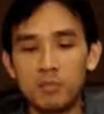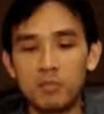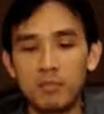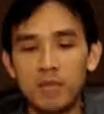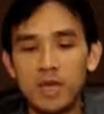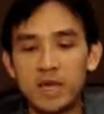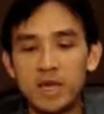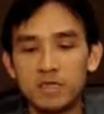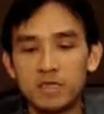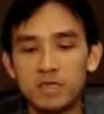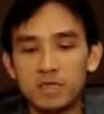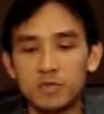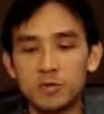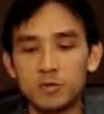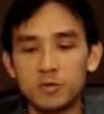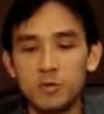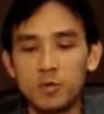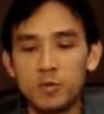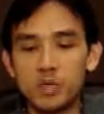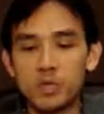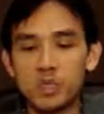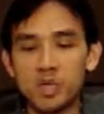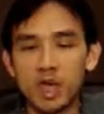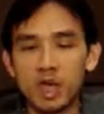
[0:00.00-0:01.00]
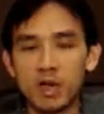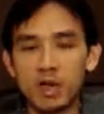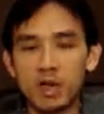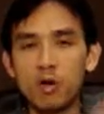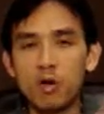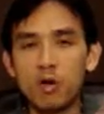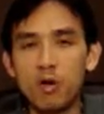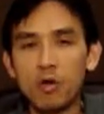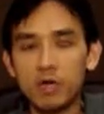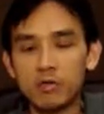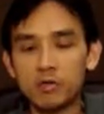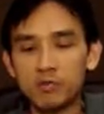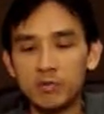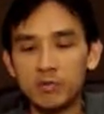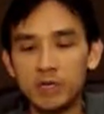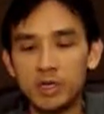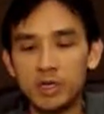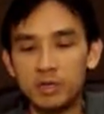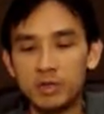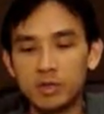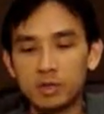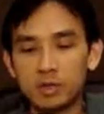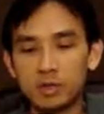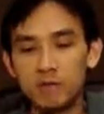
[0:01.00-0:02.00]
pieces which are
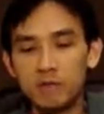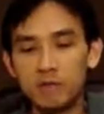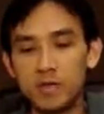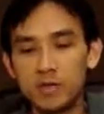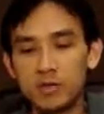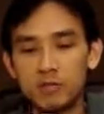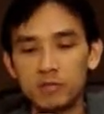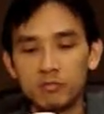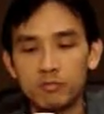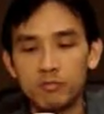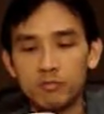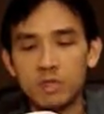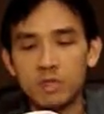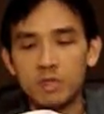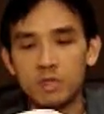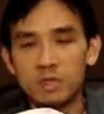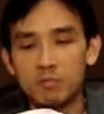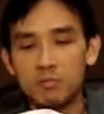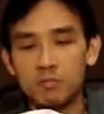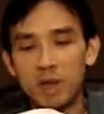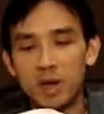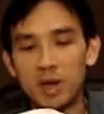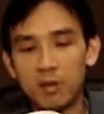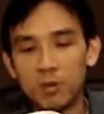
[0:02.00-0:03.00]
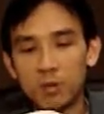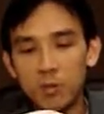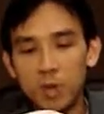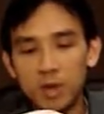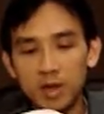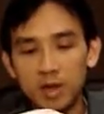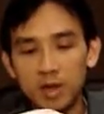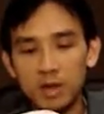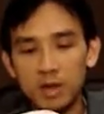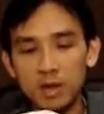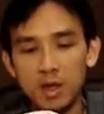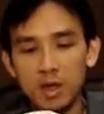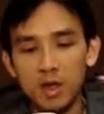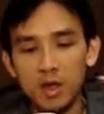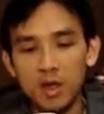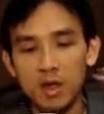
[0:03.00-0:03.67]
contrary to conventional wisdom, but when